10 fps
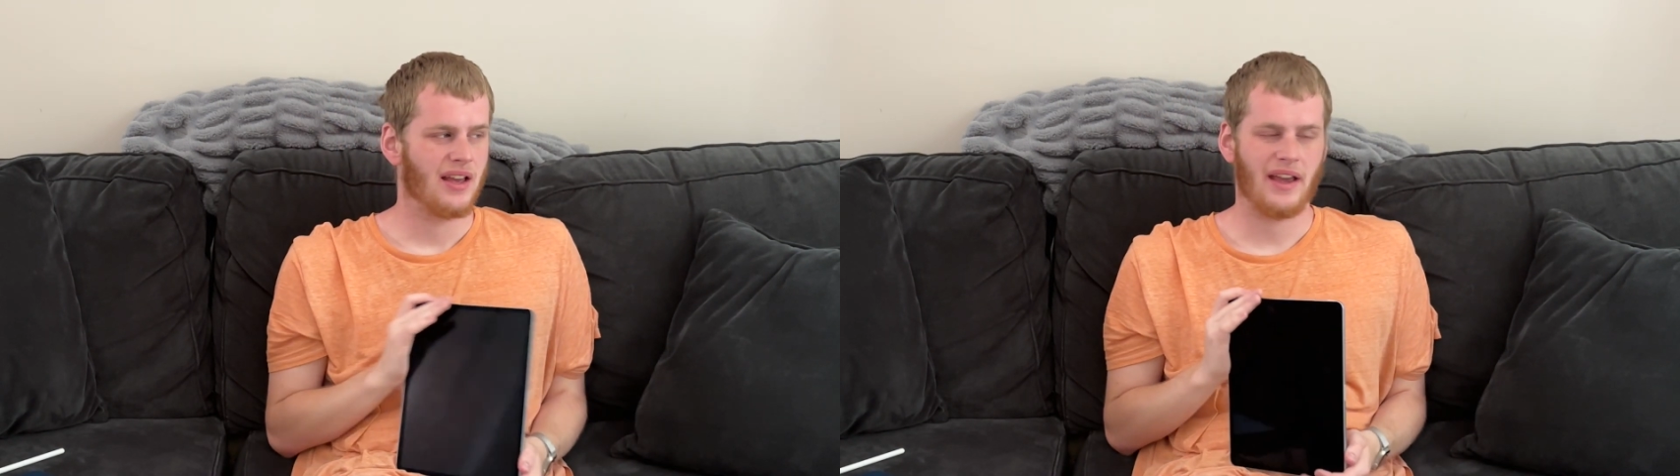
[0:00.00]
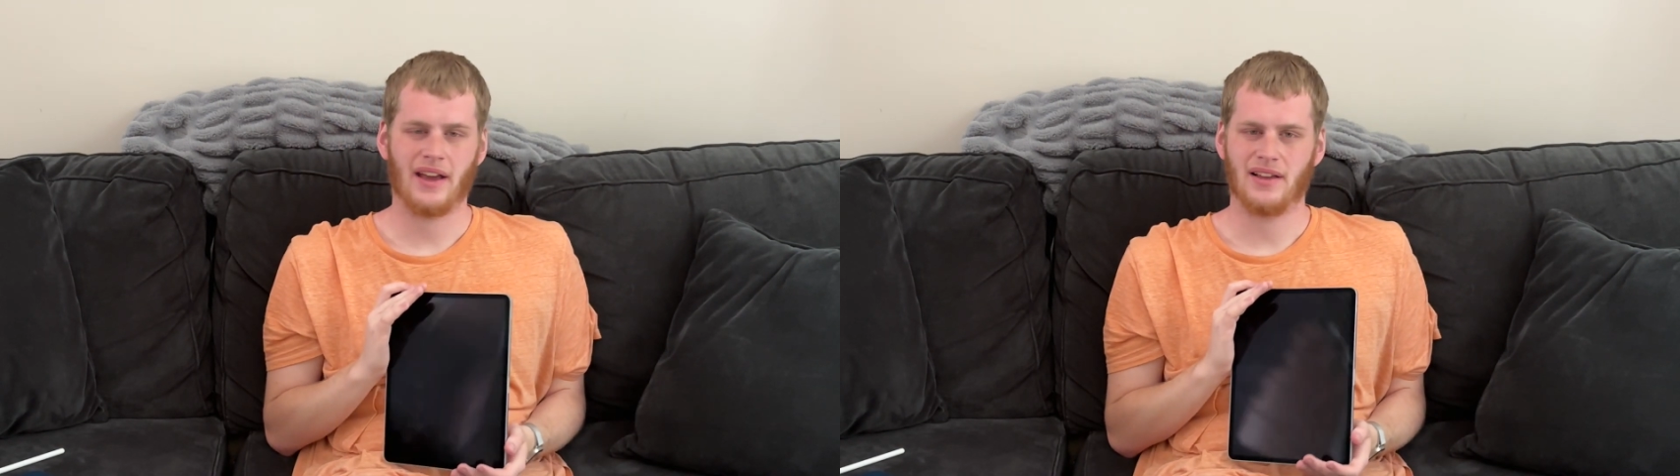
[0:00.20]

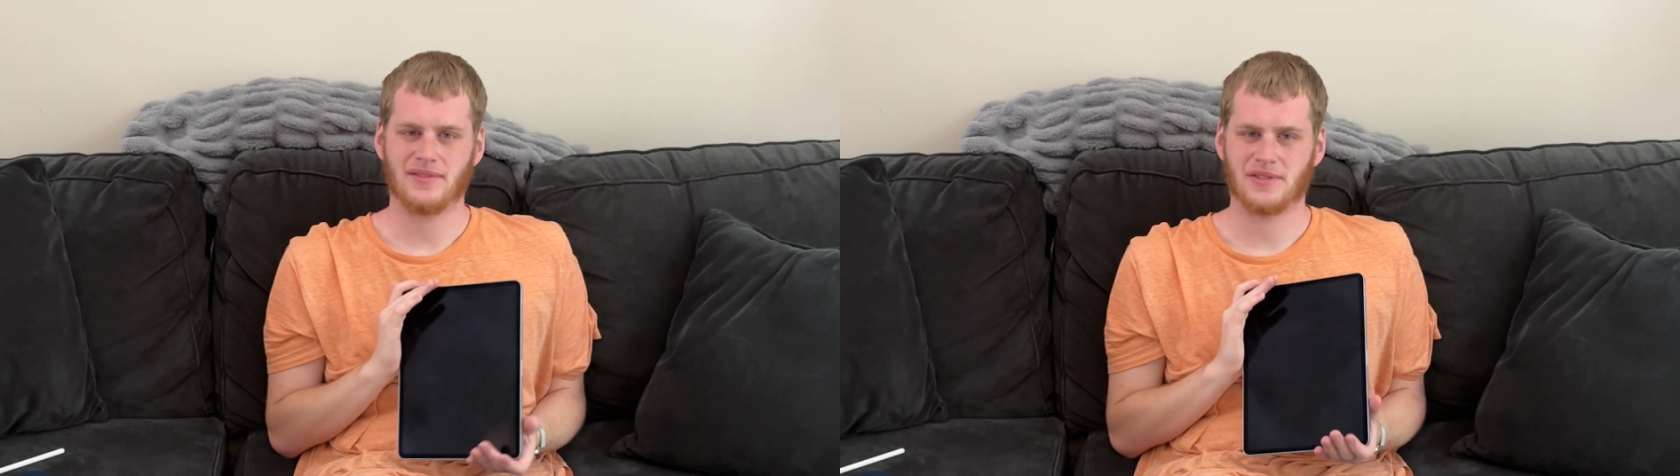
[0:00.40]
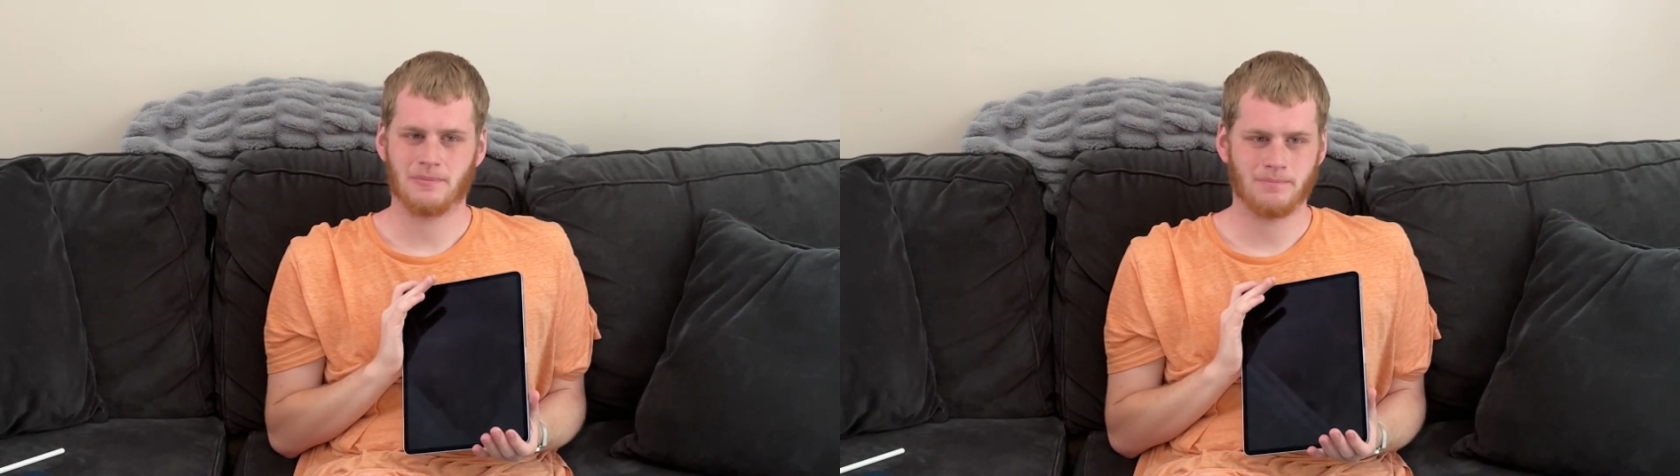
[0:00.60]

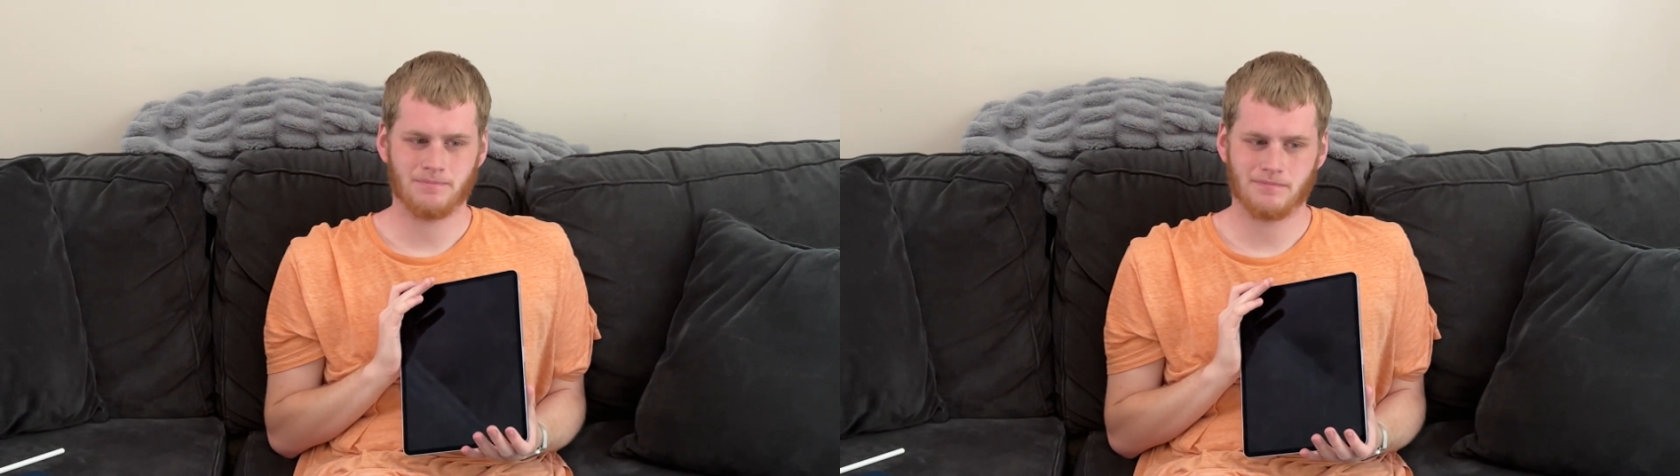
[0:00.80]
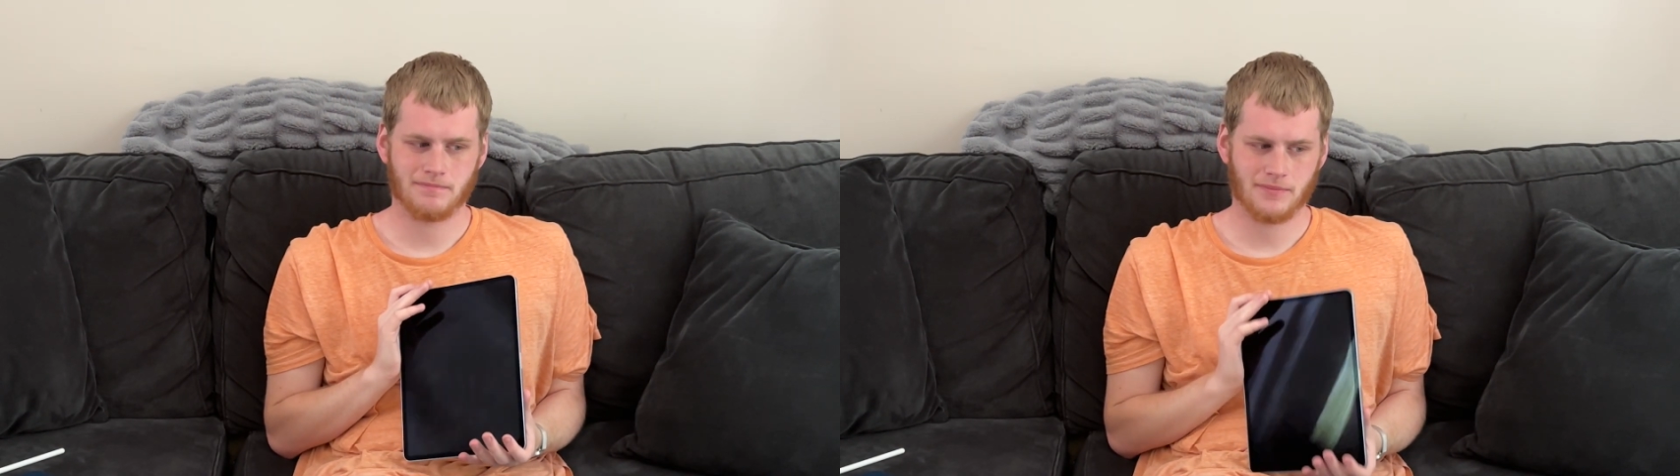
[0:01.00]
and
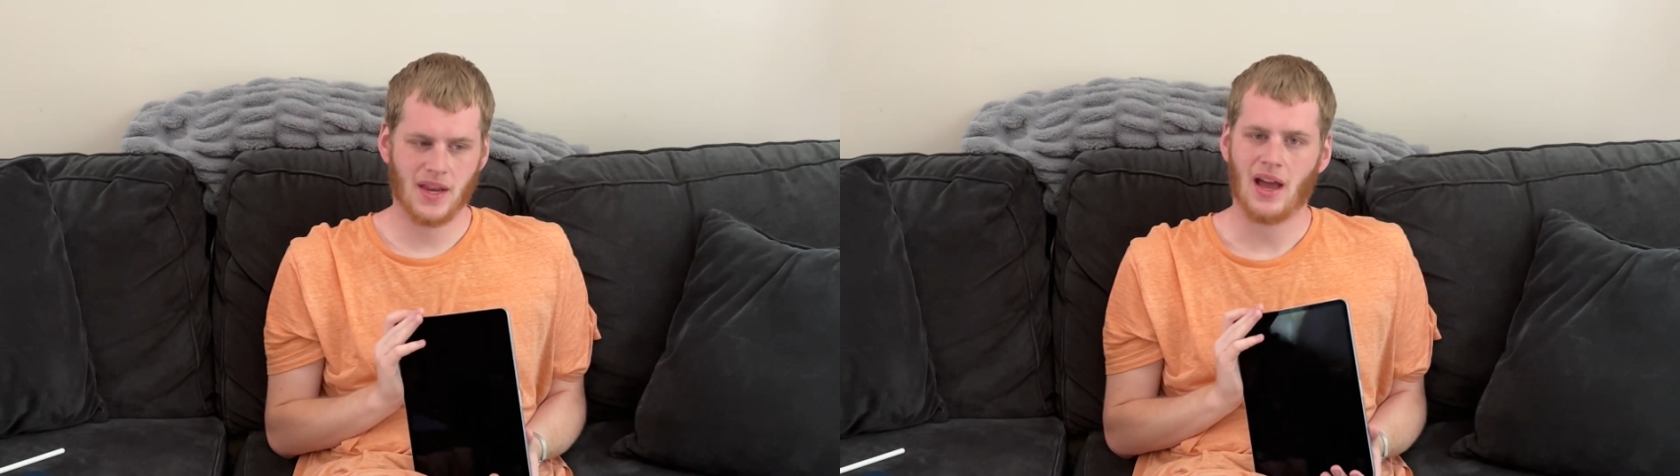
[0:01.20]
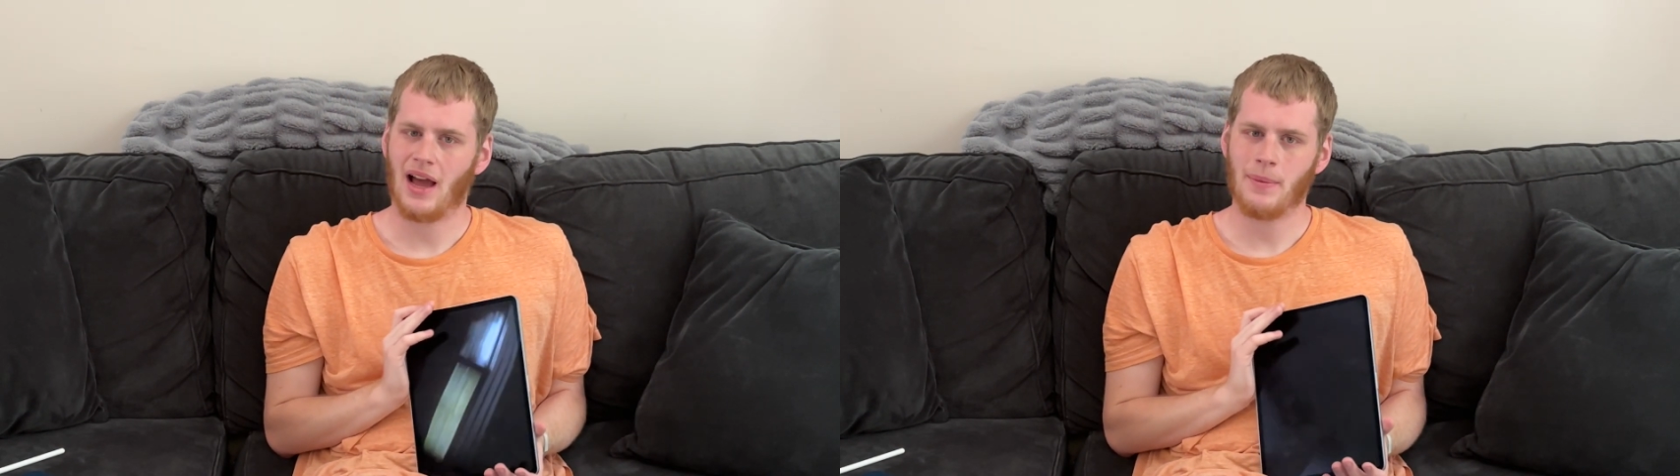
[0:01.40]
yeah,